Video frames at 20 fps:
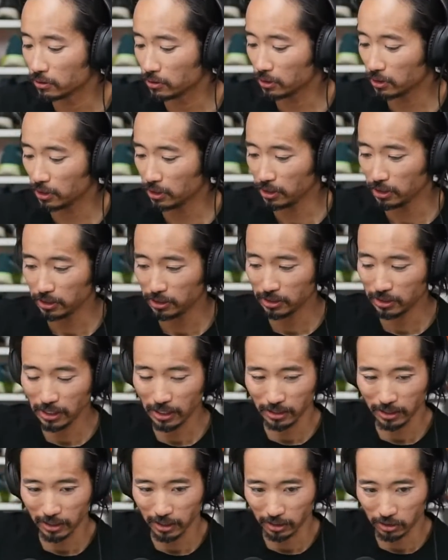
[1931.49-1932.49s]
look at this it's
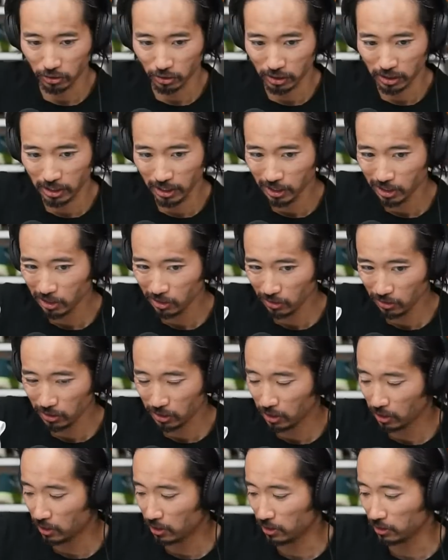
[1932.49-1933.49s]
got like a traditional
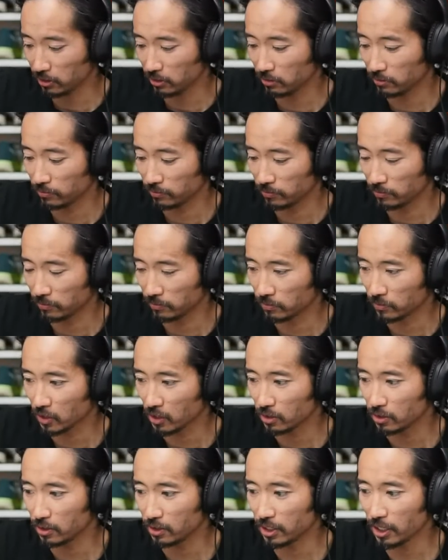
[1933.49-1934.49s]
tongue
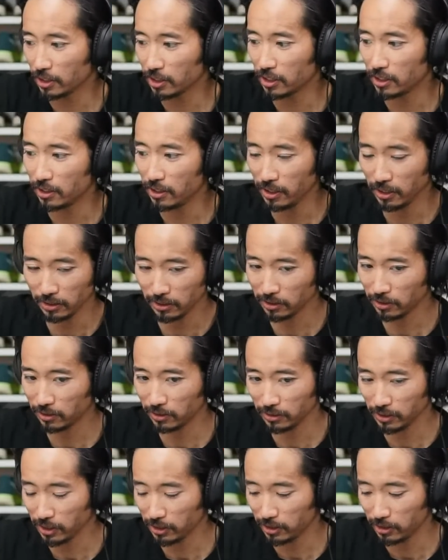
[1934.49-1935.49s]
not the knit
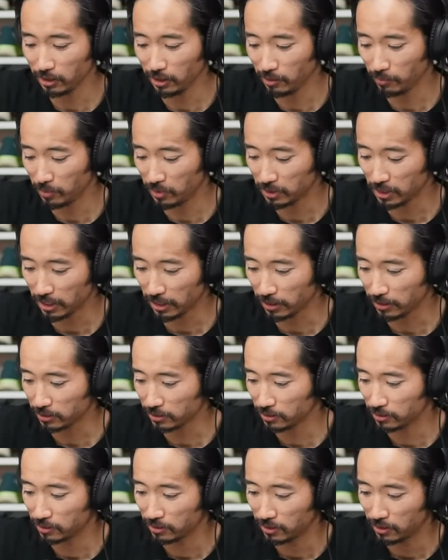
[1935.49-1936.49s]
tongue that the nimbus
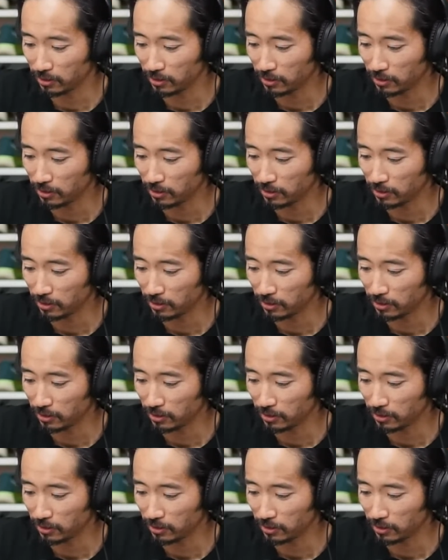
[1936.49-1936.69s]
has